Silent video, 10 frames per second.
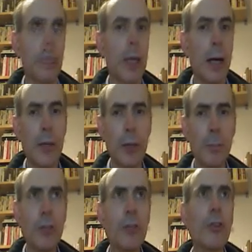And the
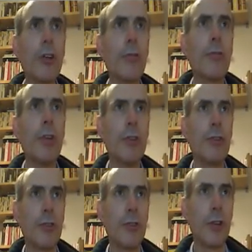capacitor
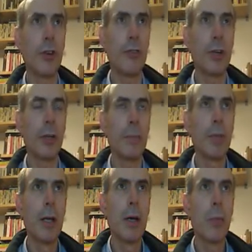finishes charging
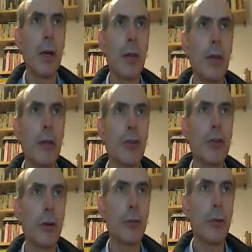when the
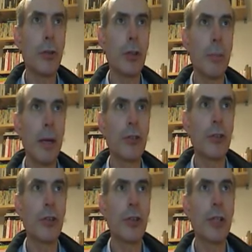charge on the
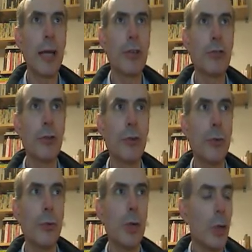capacitor gets
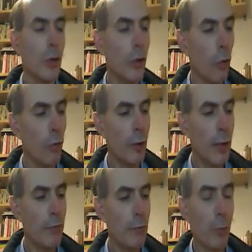to not
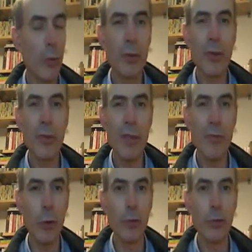11.3
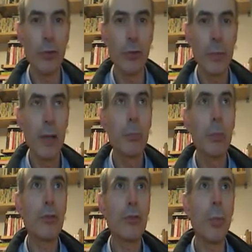volts,
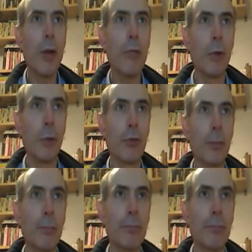but to 1 volt.